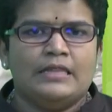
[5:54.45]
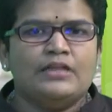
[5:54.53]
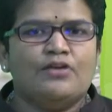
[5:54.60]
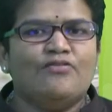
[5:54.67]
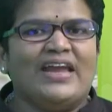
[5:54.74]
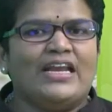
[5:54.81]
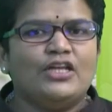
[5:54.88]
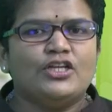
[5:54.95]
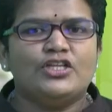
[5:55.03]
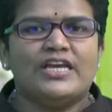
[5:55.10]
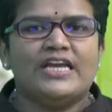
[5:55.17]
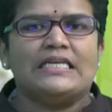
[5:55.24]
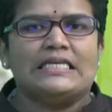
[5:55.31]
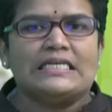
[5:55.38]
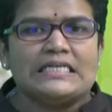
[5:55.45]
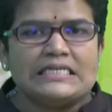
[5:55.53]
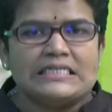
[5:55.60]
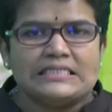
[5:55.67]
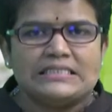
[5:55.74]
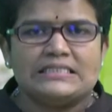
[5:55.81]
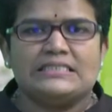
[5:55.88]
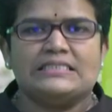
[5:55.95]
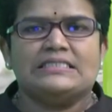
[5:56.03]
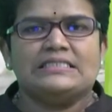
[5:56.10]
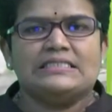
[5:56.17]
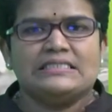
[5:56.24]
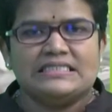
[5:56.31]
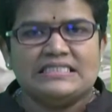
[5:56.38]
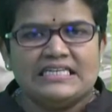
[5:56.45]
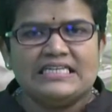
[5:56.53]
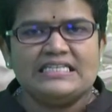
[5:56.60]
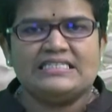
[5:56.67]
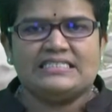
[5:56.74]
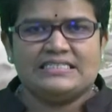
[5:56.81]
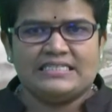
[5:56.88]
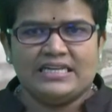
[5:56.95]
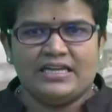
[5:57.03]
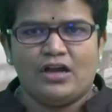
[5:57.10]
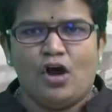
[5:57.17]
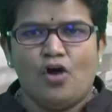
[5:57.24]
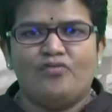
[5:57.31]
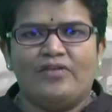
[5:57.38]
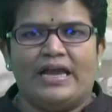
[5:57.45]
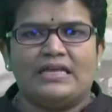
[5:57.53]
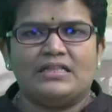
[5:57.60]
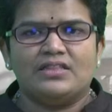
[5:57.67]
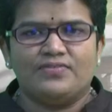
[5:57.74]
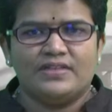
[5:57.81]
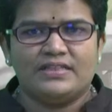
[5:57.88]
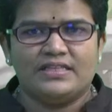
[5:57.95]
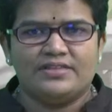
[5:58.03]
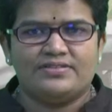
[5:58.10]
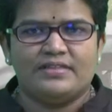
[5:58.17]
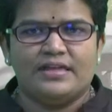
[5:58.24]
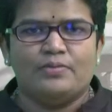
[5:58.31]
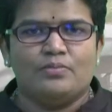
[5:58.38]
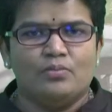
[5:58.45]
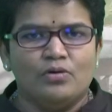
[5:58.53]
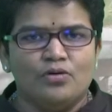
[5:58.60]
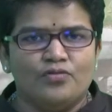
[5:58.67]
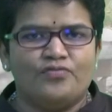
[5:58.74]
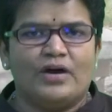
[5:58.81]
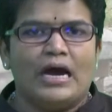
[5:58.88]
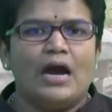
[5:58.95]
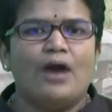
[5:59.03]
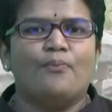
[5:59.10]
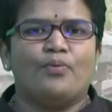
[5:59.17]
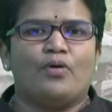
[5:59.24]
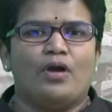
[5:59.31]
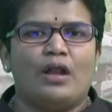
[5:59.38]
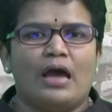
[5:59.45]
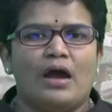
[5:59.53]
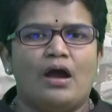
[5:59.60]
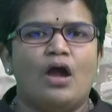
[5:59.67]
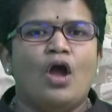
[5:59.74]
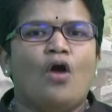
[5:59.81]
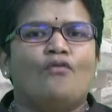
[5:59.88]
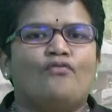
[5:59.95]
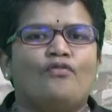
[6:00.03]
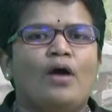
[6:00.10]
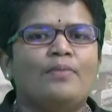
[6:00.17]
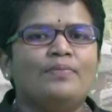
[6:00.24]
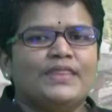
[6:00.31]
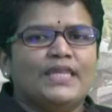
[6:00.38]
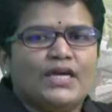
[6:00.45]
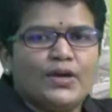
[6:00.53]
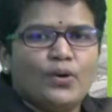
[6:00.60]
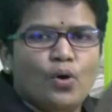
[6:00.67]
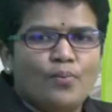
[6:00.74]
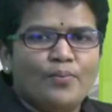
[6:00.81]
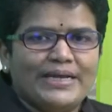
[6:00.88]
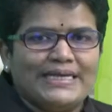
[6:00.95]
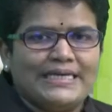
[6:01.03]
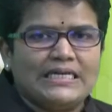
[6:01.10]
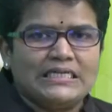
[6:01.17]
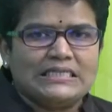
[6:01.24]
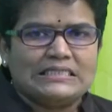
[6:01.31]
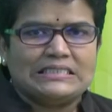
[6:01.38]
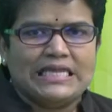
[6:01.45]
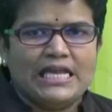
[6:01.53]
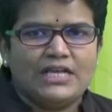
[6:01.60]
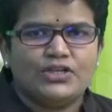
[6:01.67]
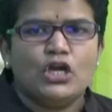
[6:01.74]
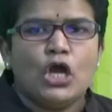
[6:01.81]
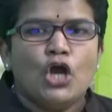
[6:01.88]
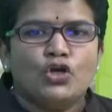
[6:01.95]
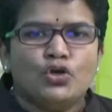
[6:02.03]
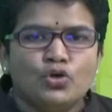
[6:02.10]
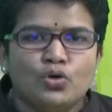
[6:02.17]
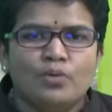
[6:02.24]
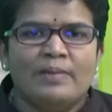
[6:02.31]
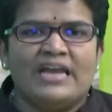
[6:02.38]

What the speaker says: The value chain is the string of activities that move a product from the raw material stage through